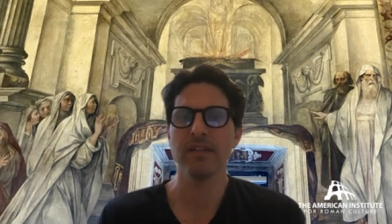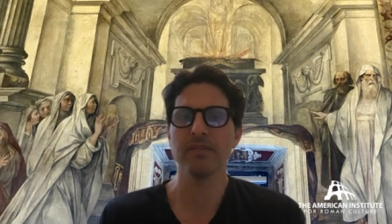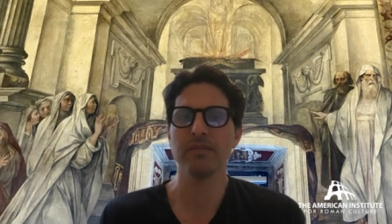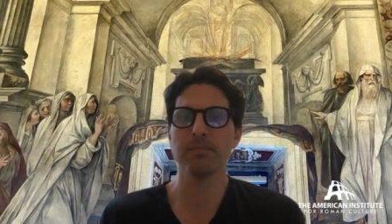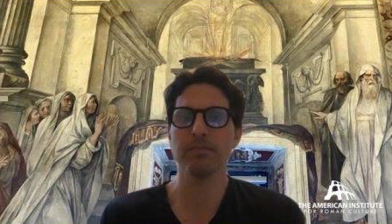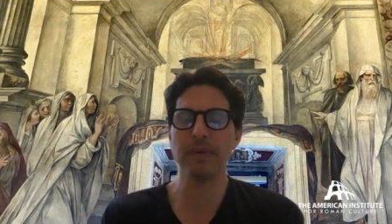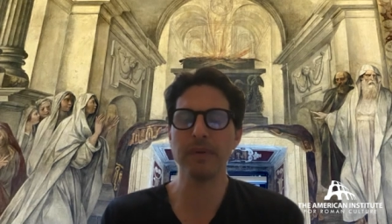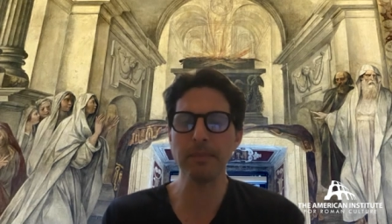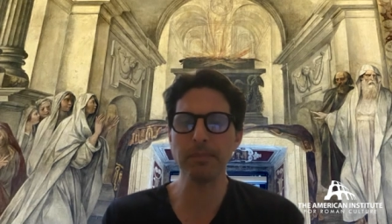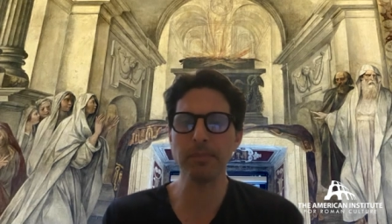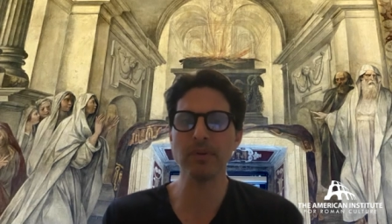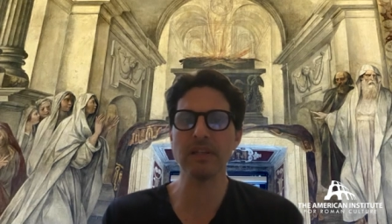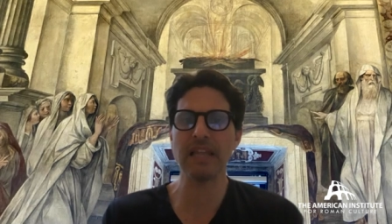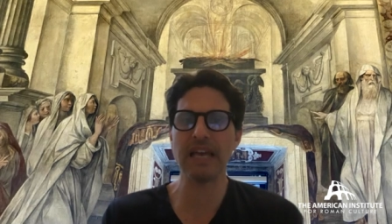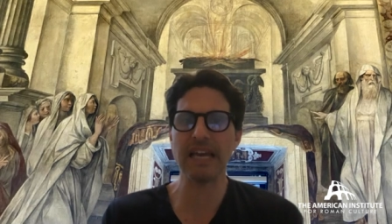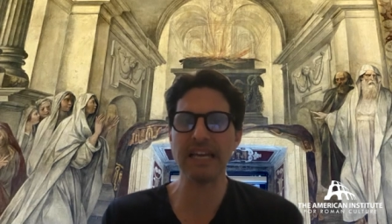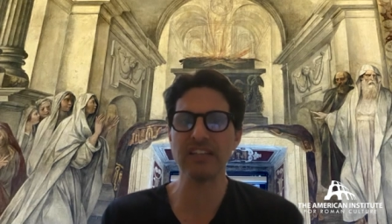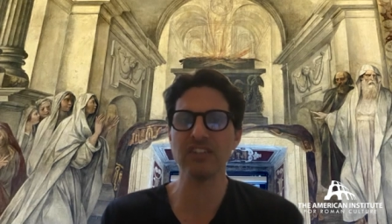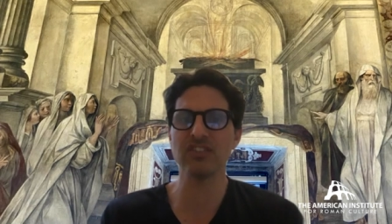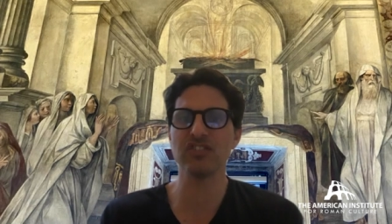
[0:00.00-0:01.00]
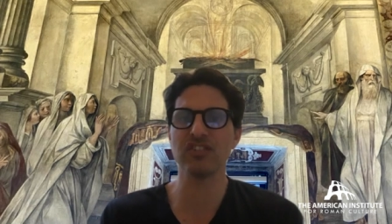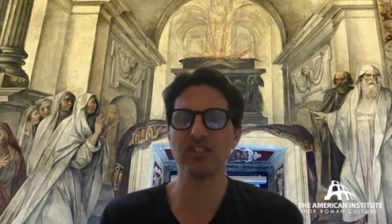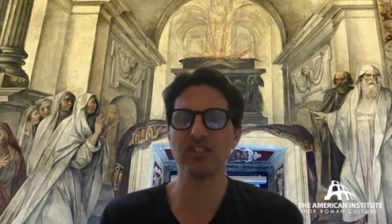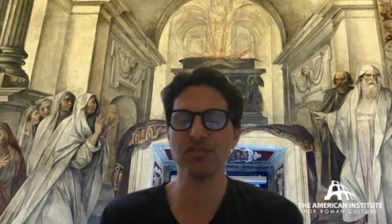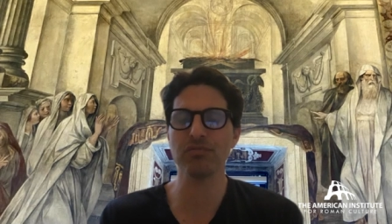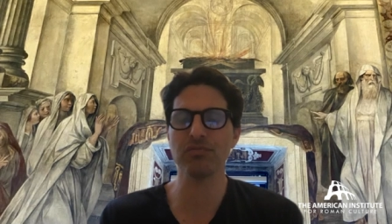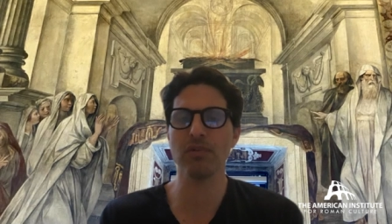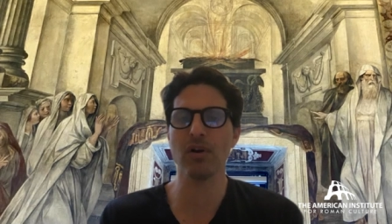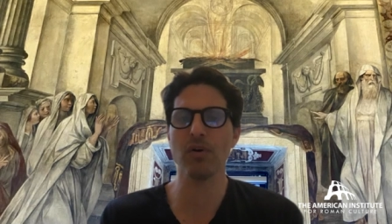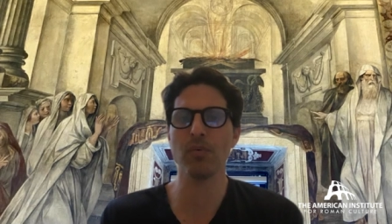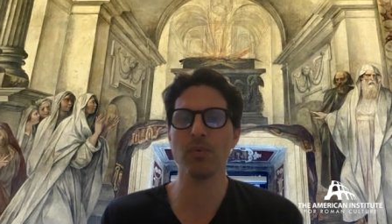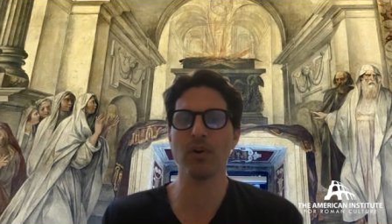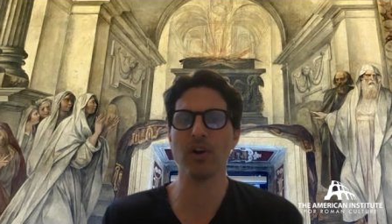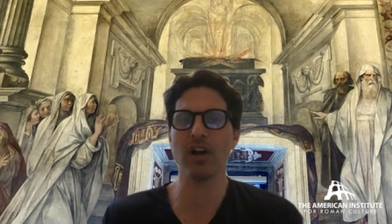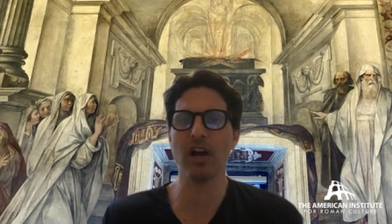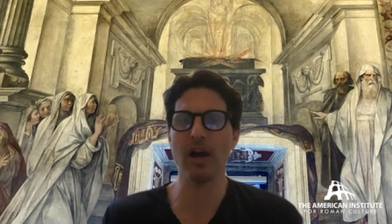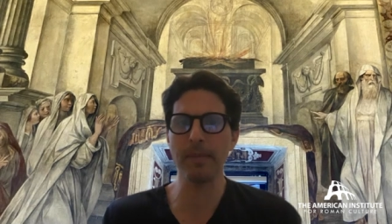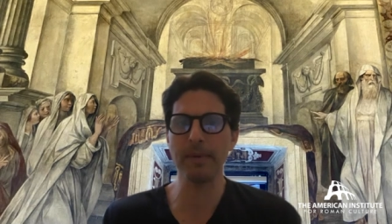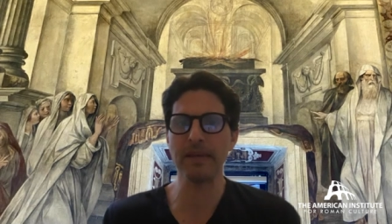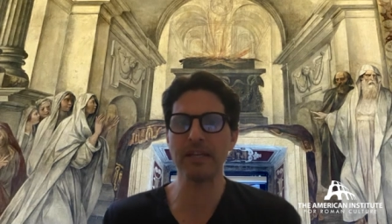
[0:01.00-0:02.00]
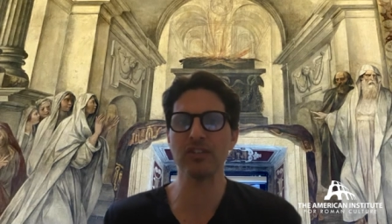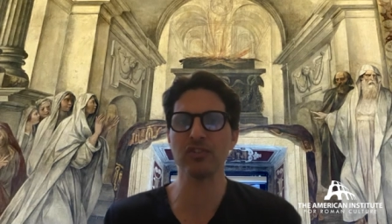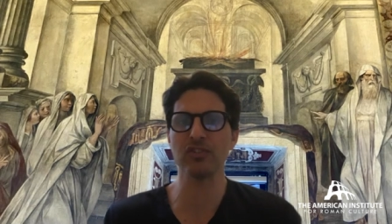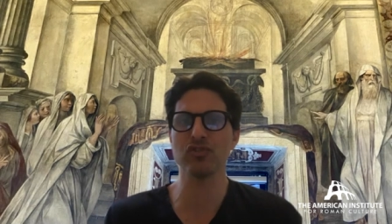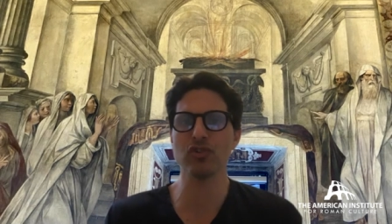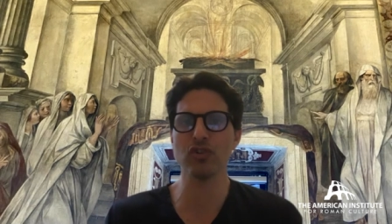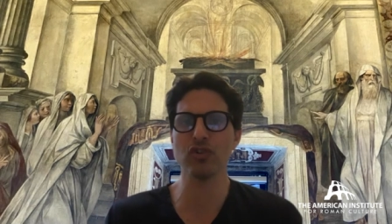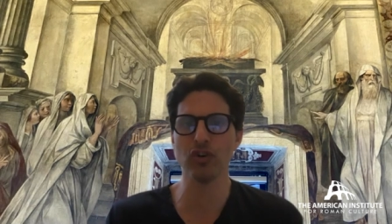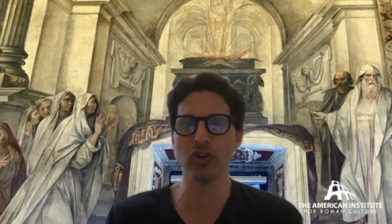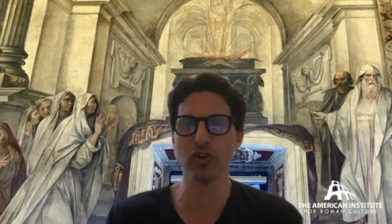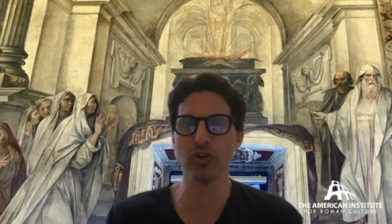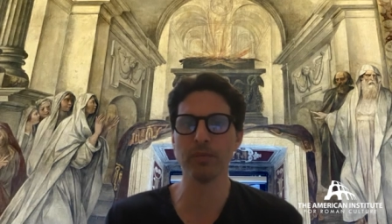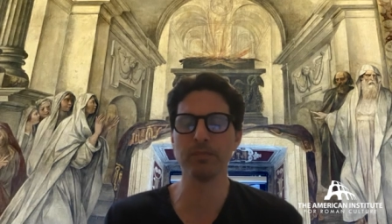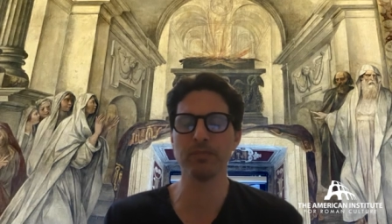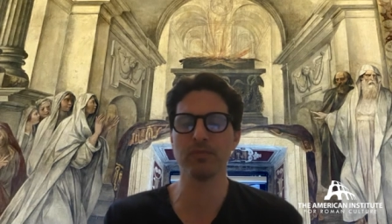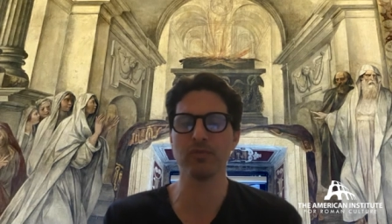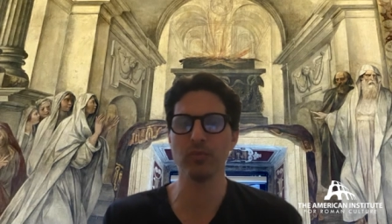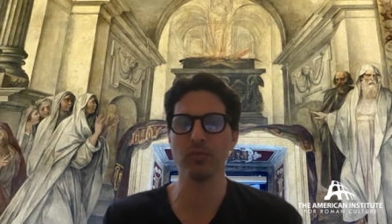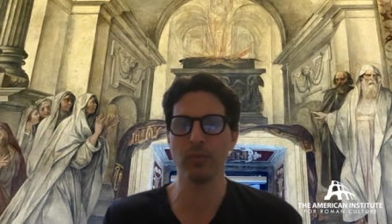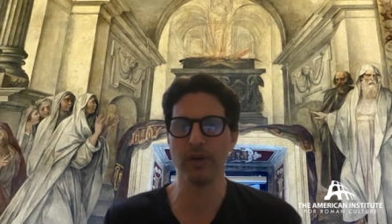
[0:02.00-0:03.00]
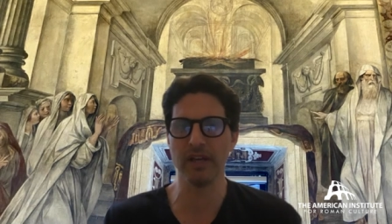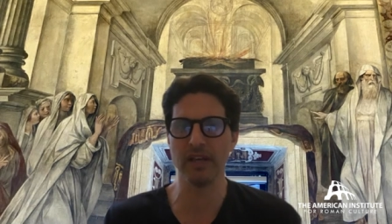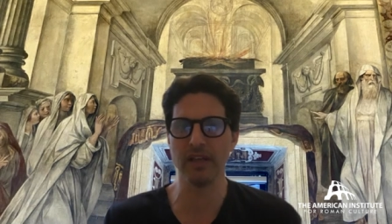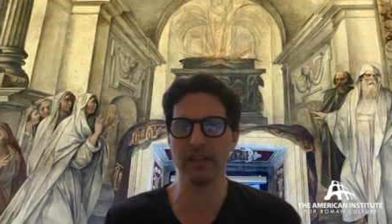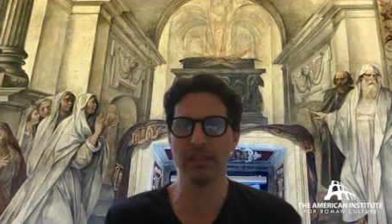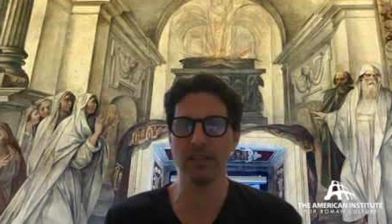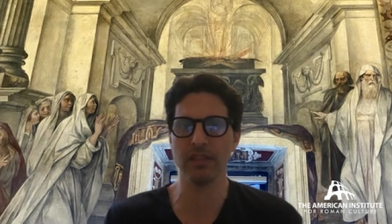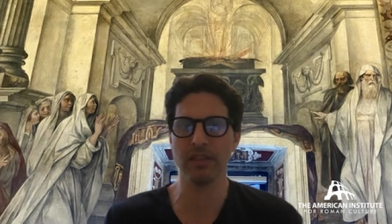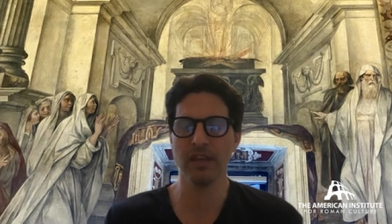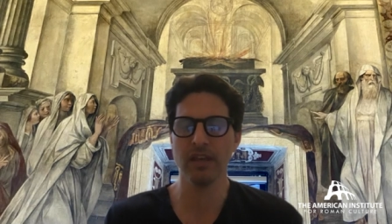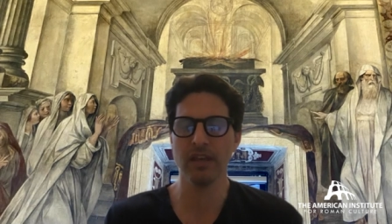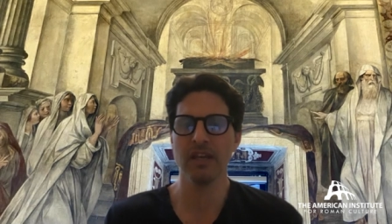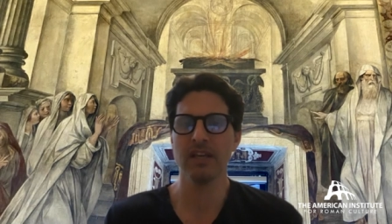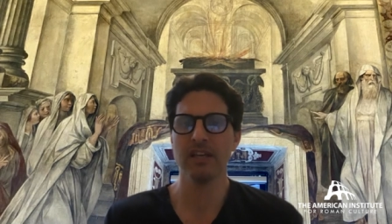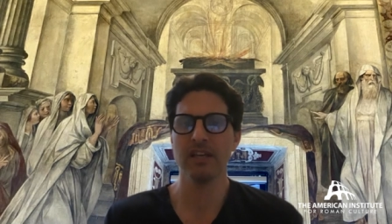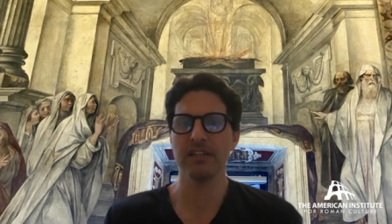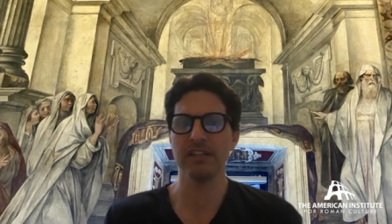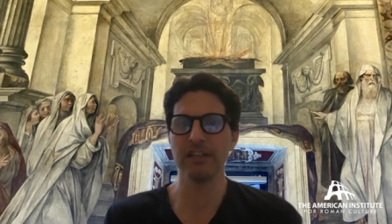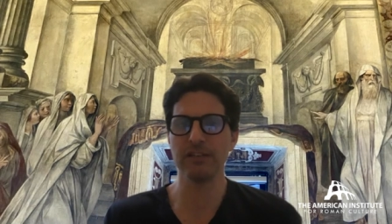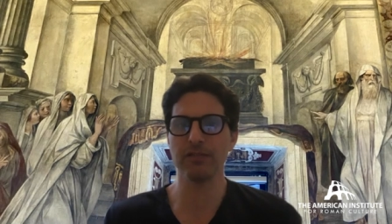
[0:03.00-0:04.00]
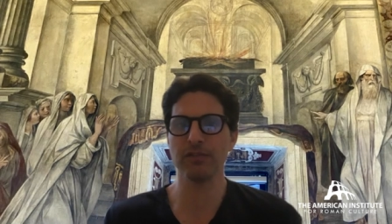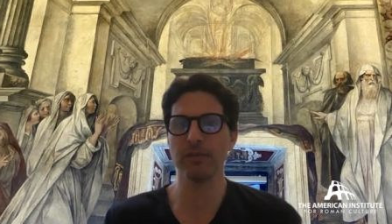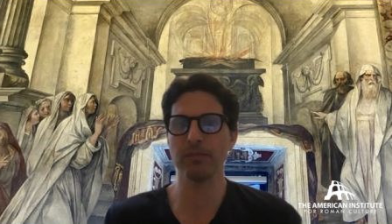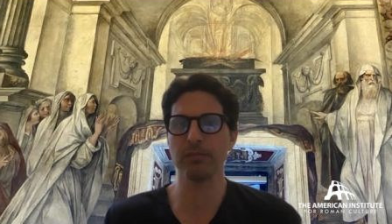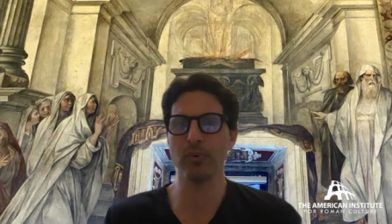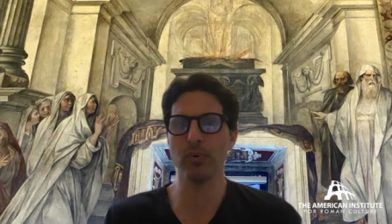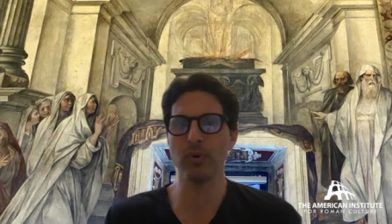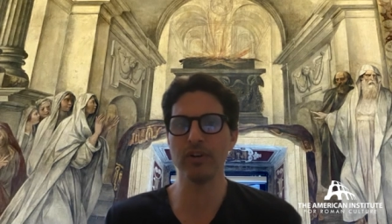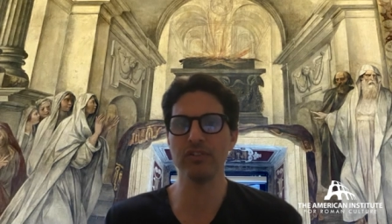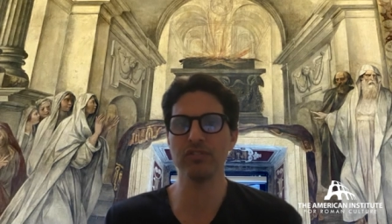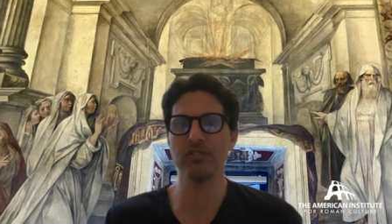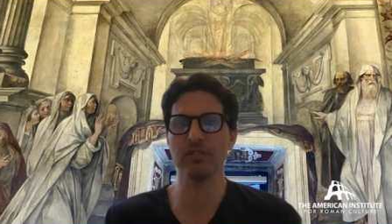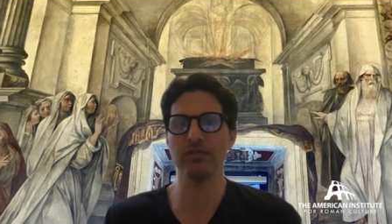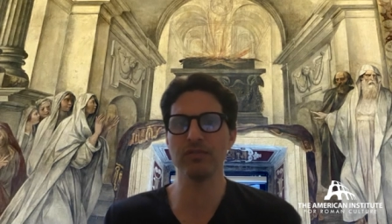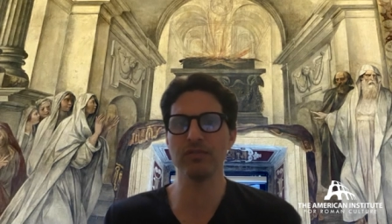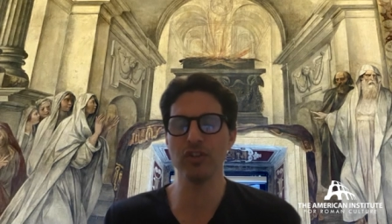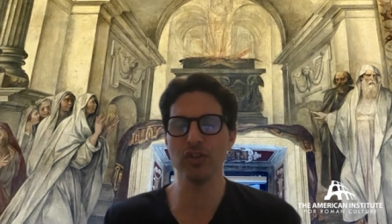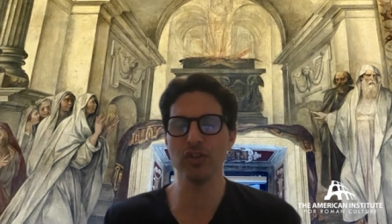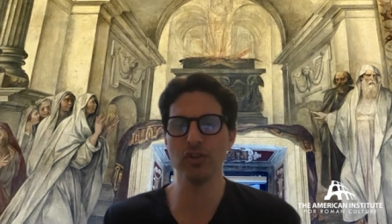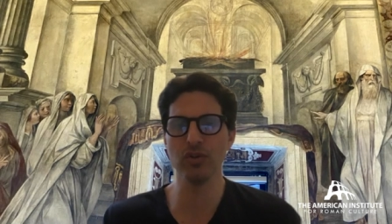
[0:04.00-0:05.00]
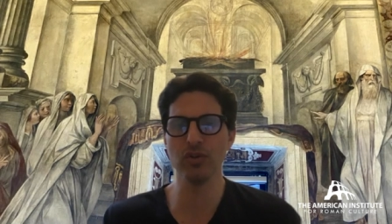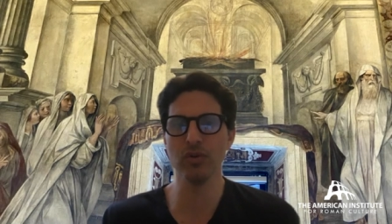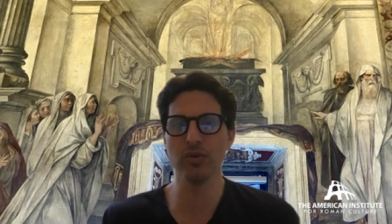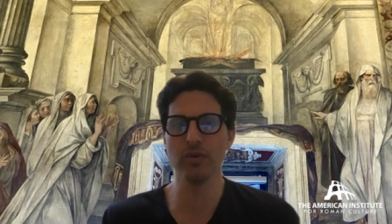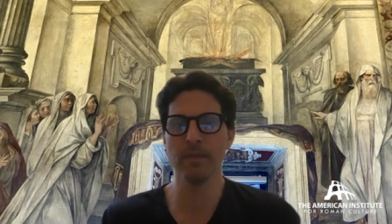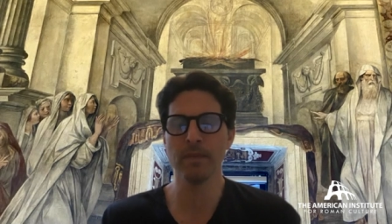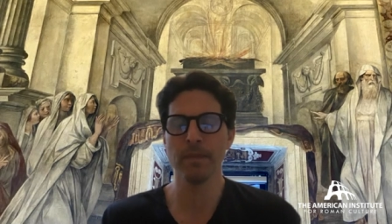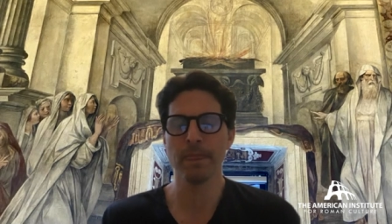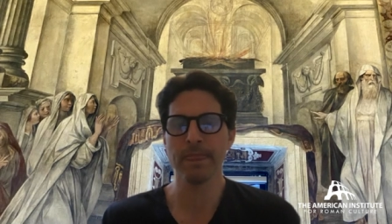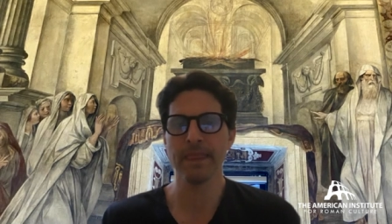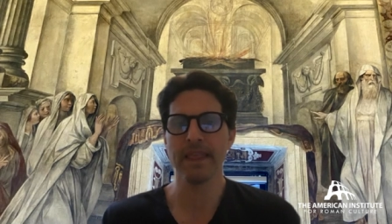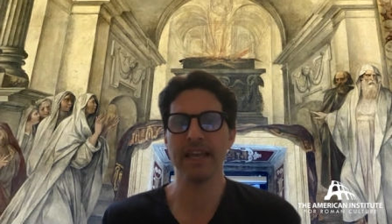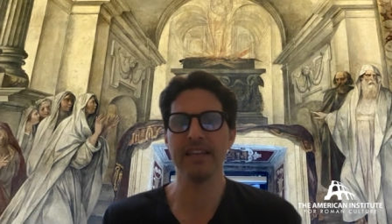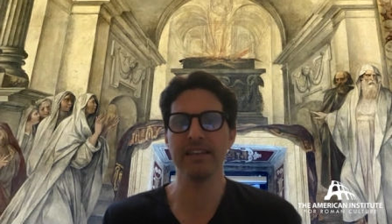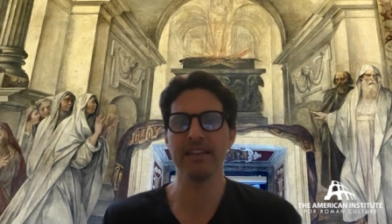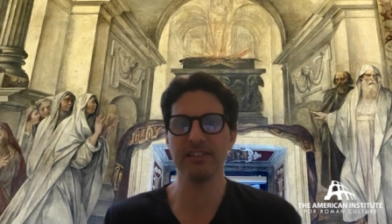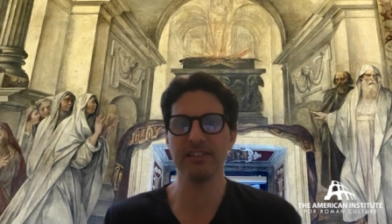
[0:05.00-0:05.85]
people like Cicero were coming to terms with different points of view and